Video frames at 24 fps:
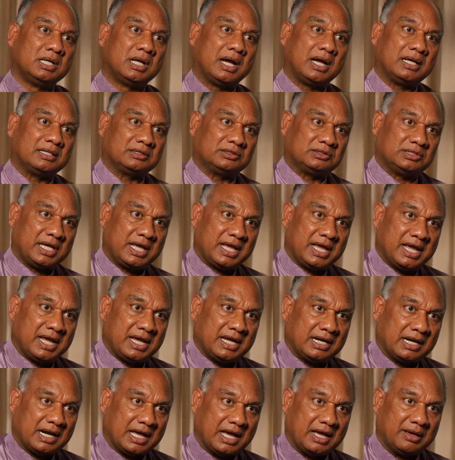And
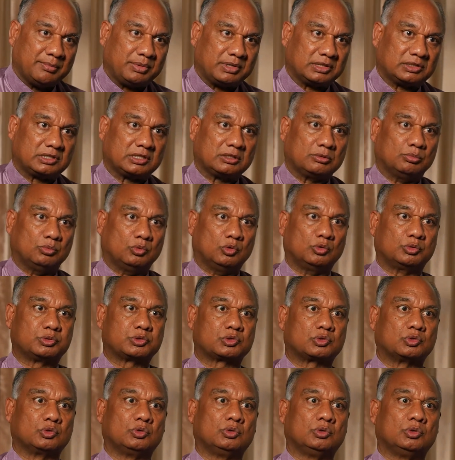then everything moves
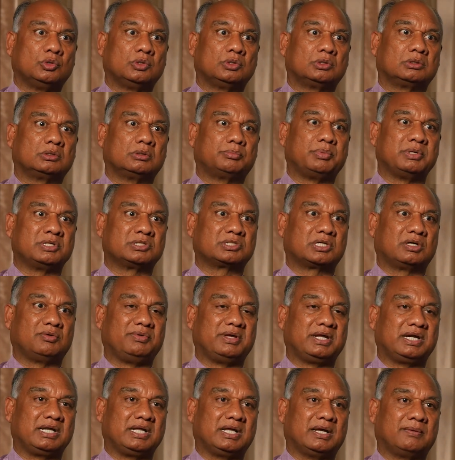to the
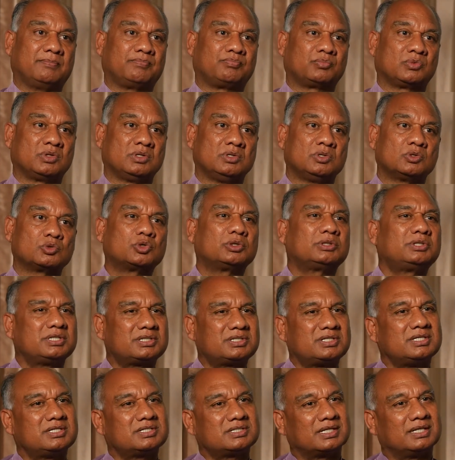Pennsylvania. So
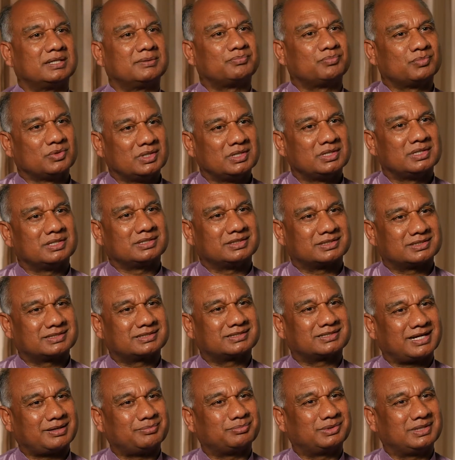this is
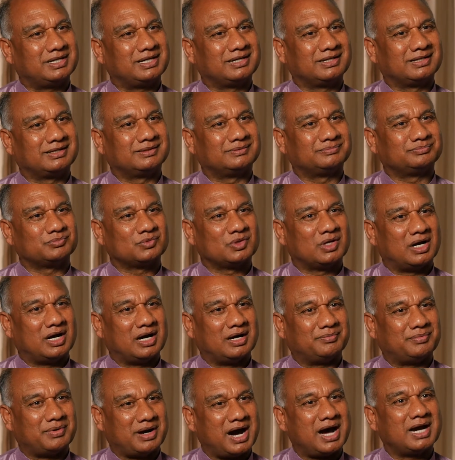something
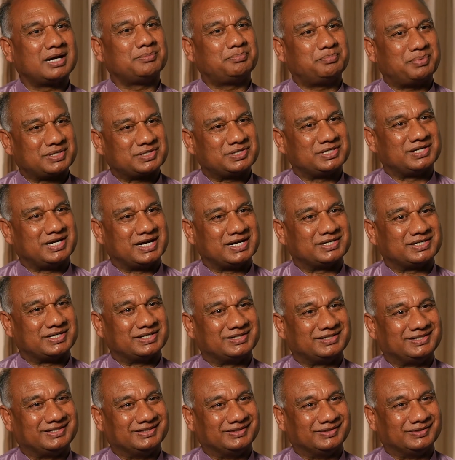of
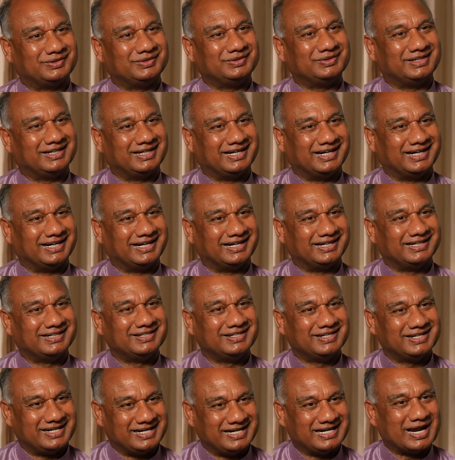unprecedented, you know,
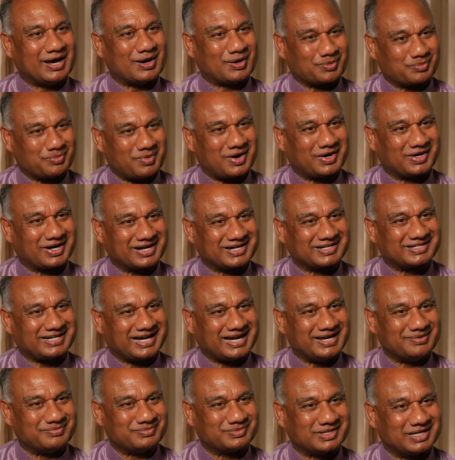in our modern
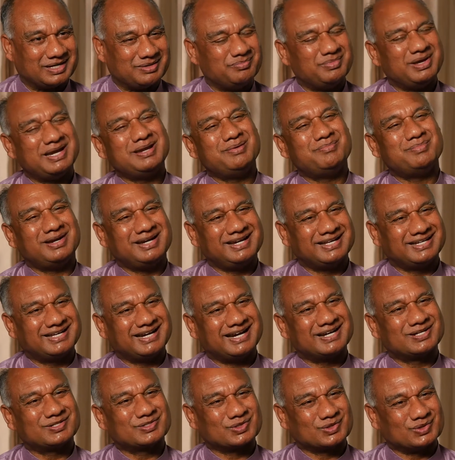times. And many, many
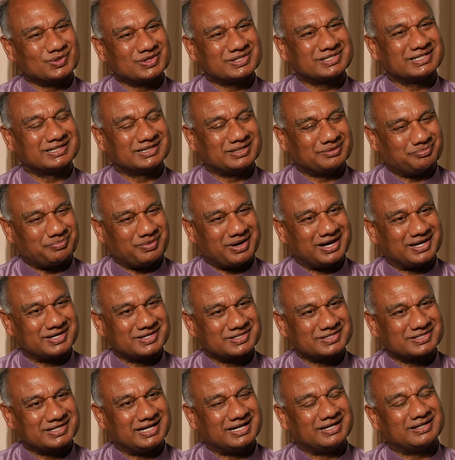great souls in the
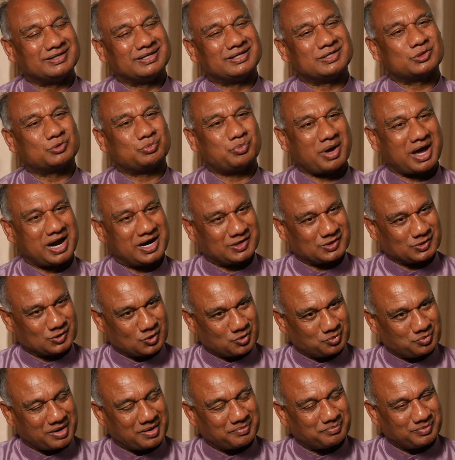past and the inspired
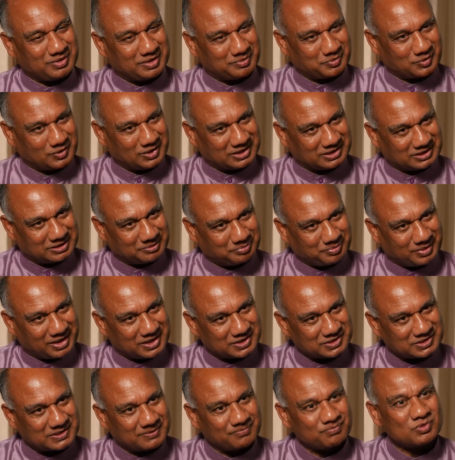group of people in the
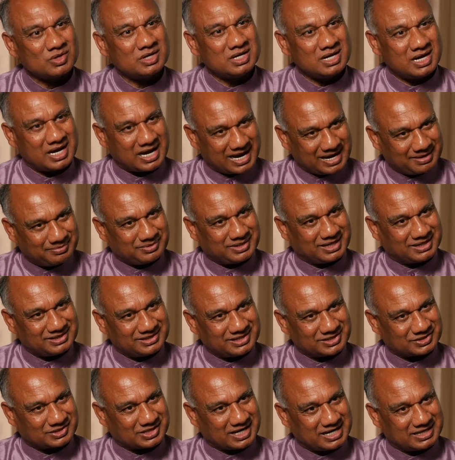past had done
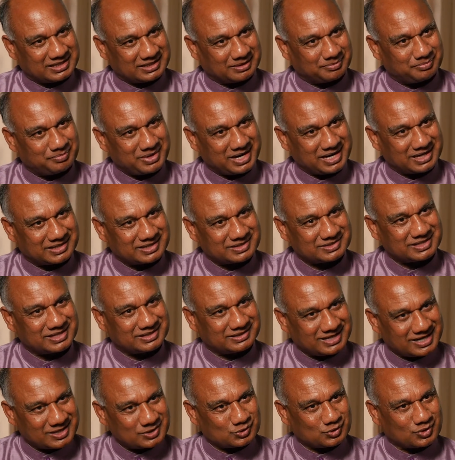this kind of practice. And
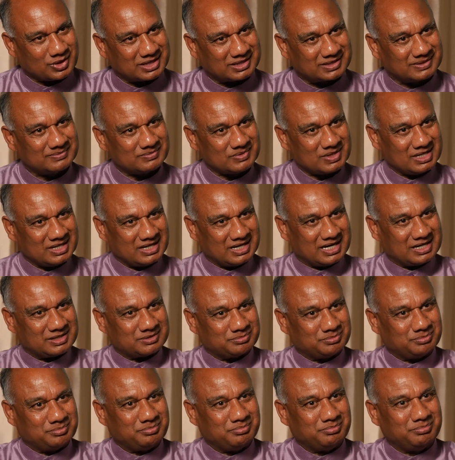that's what
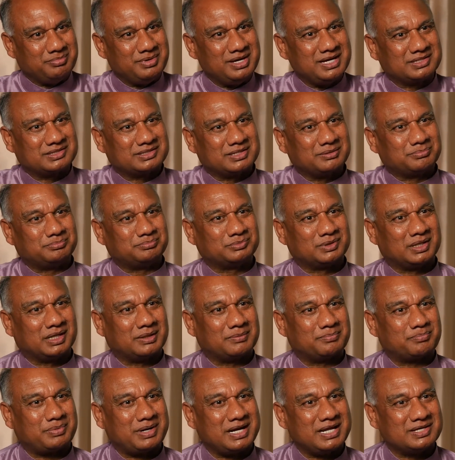makes
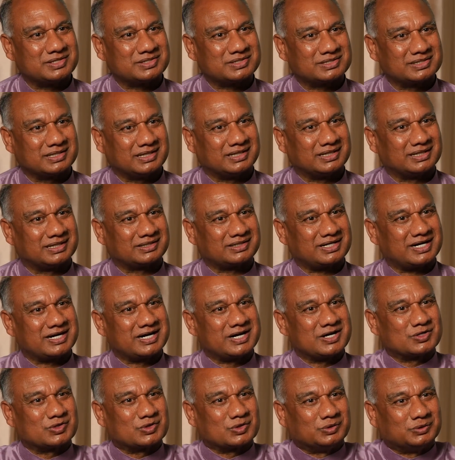a place turn
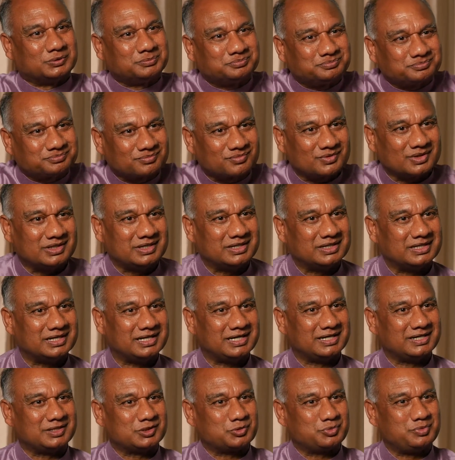into
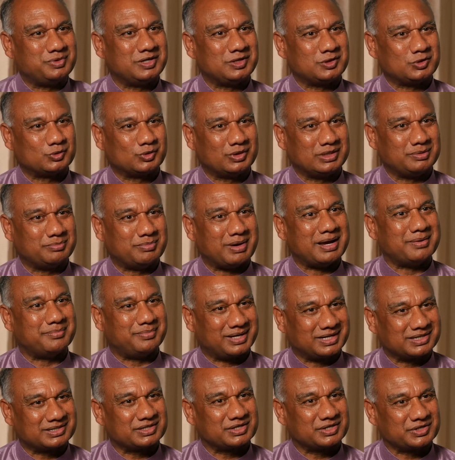a spiritually
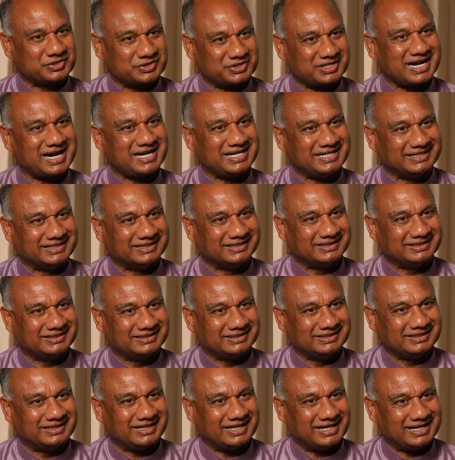vibrant shrine.
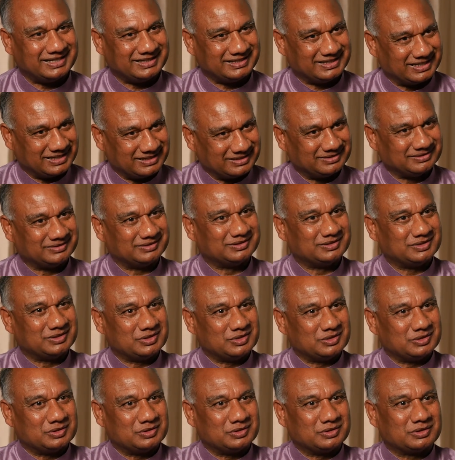And then
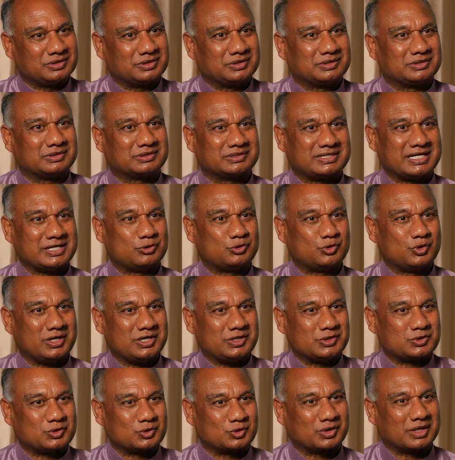
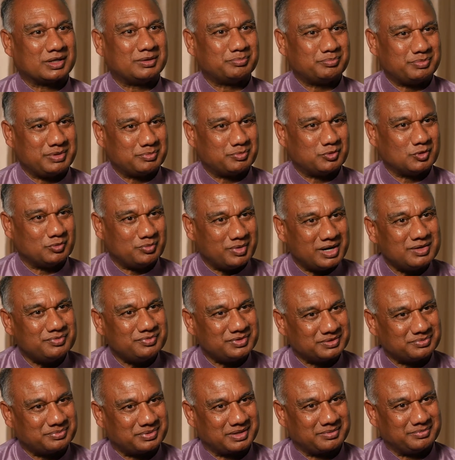centuries to come, people
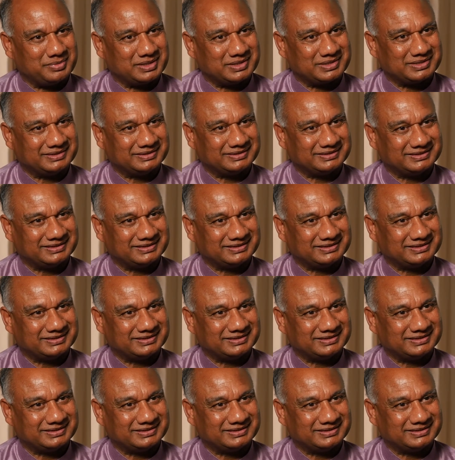benefit from it.